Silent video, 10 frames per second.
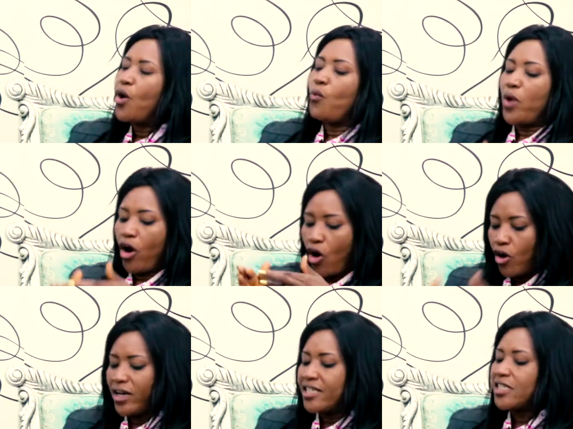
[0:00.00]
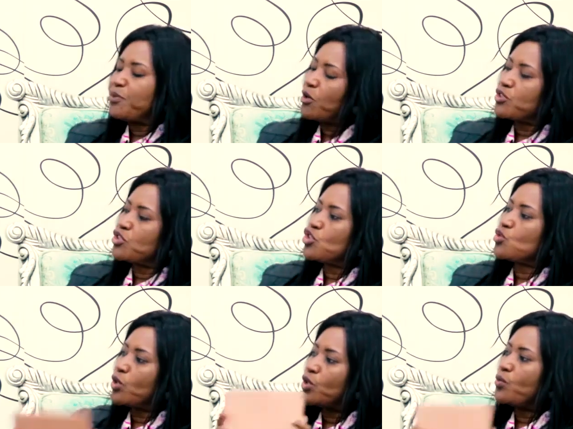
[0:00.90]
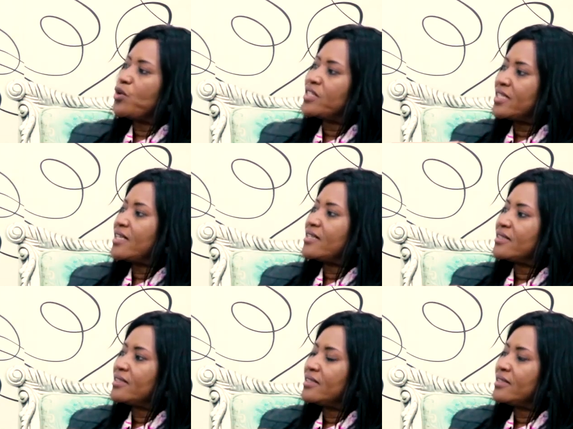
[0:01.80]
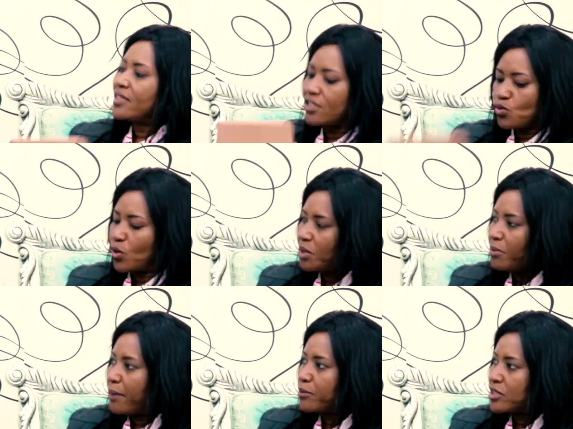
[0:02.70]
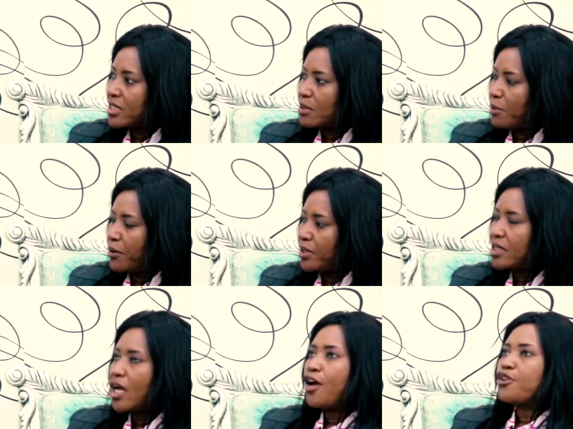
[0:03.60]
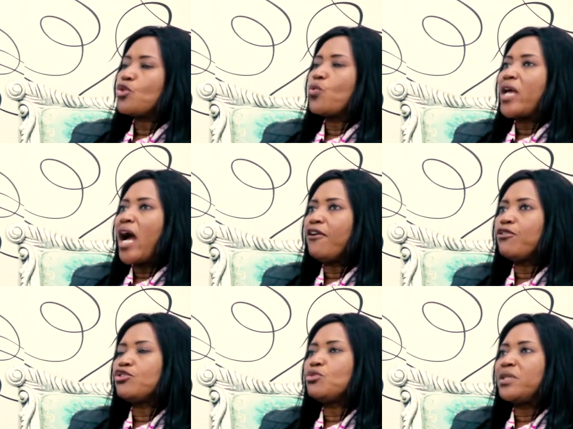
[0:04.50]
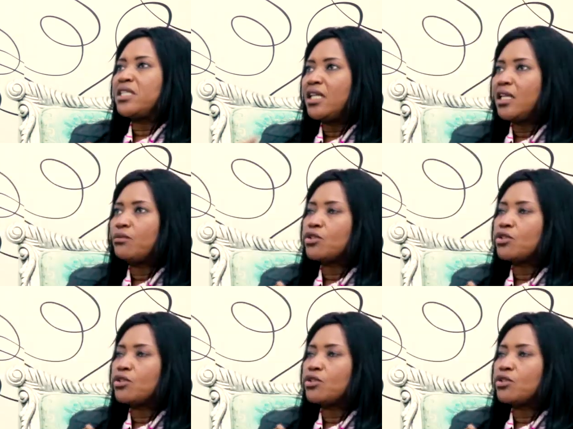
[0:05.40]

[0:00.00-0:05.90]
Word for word: We're honest because this is what the word says. This is what the Bible says about it. So we are going to be dealing